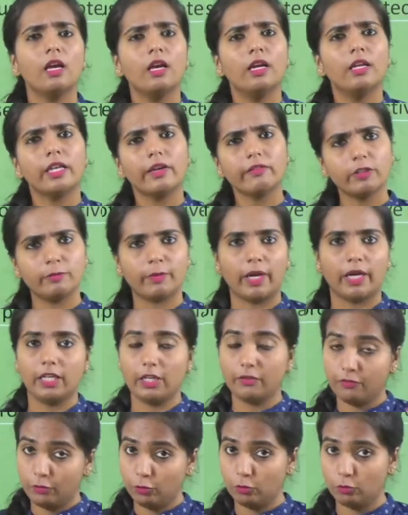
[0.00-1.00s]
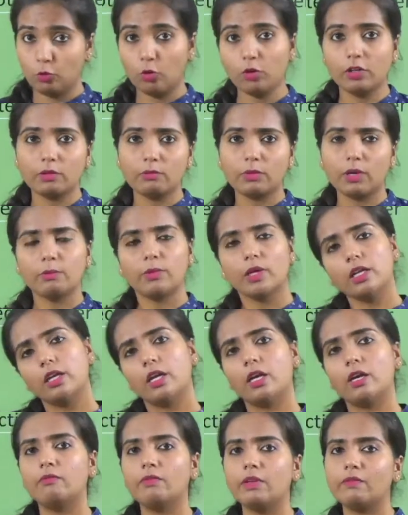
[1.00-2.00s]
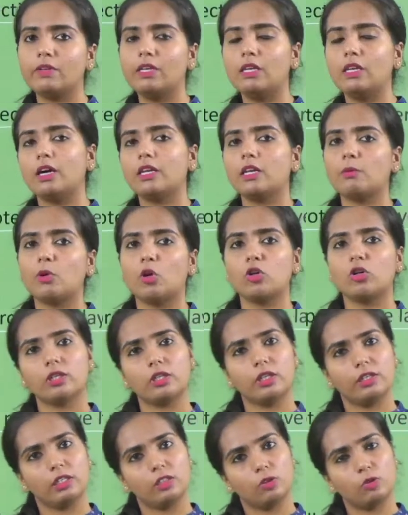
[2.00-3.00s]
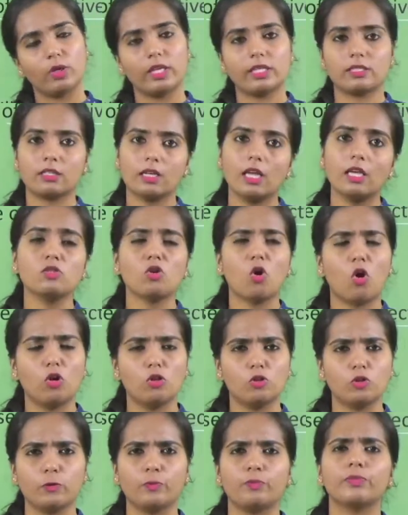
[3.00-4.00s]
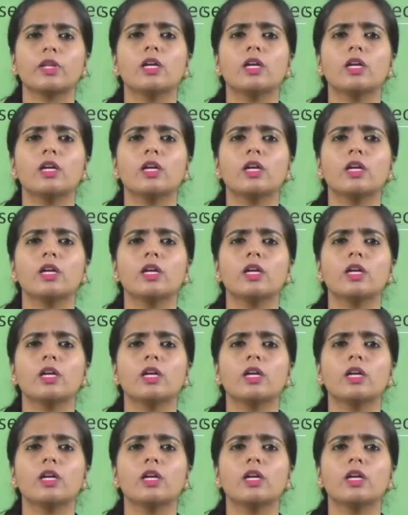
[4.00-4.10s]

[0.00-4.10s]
Never mind, if you don't remember, we will learn about it in today's class also.